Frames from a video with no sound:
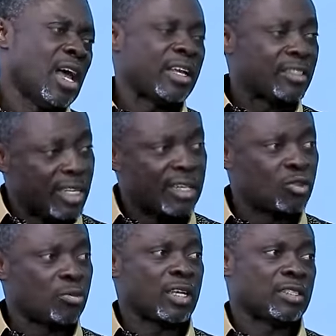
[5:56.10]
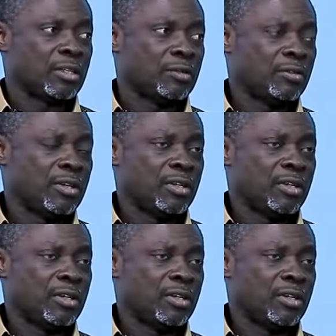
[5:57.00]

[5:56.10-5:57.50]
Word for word: I said it to myself.